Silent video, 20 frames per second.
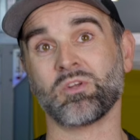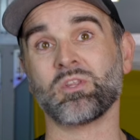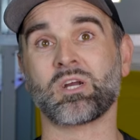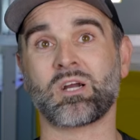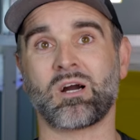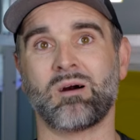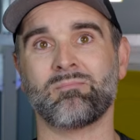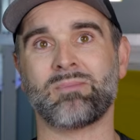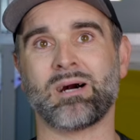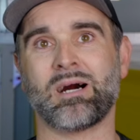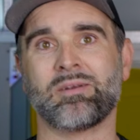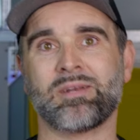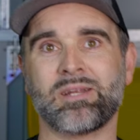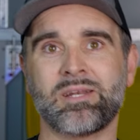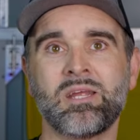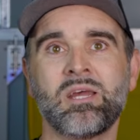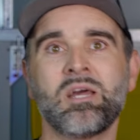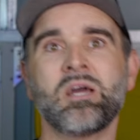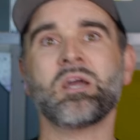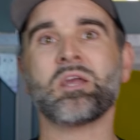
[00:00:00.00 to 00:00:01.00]
done the
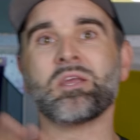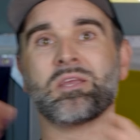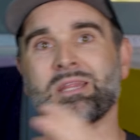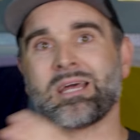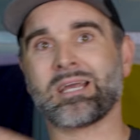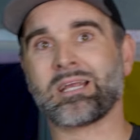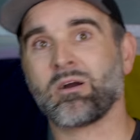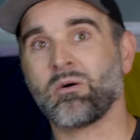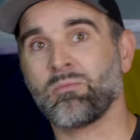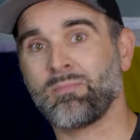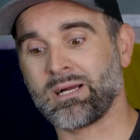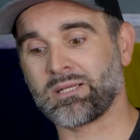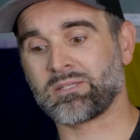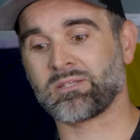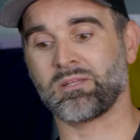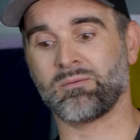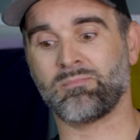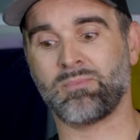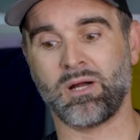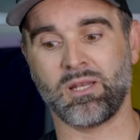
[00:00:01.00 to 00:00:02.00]
compounding, you then go back
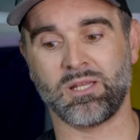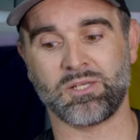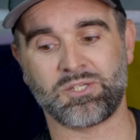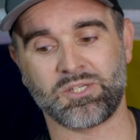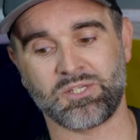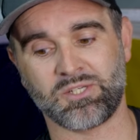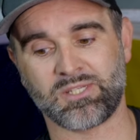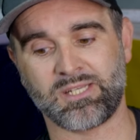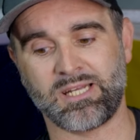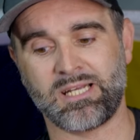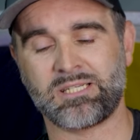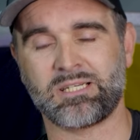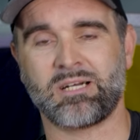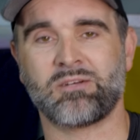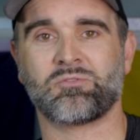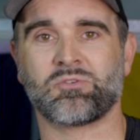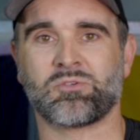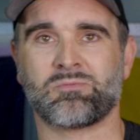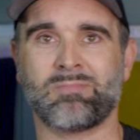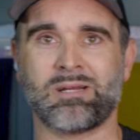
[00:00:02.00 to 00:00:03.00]
to the polishing stage that
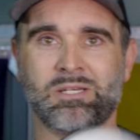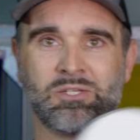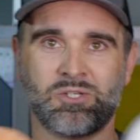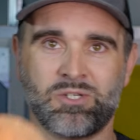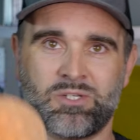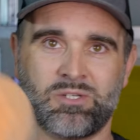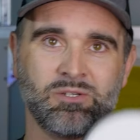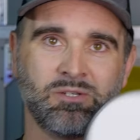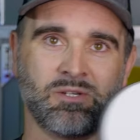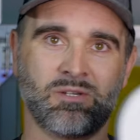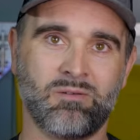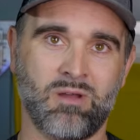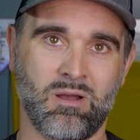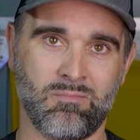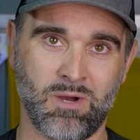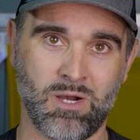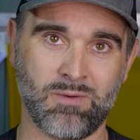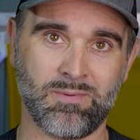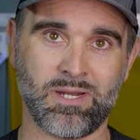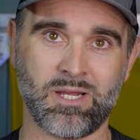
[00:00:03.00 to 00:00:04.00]
I just mentioned
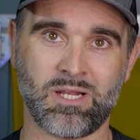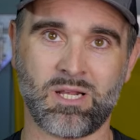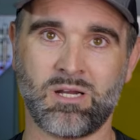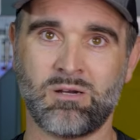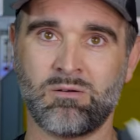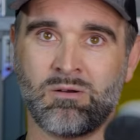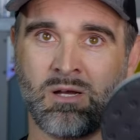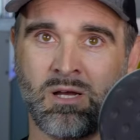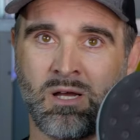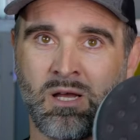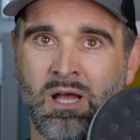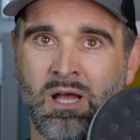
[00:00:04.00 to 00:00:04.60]
a moment ago,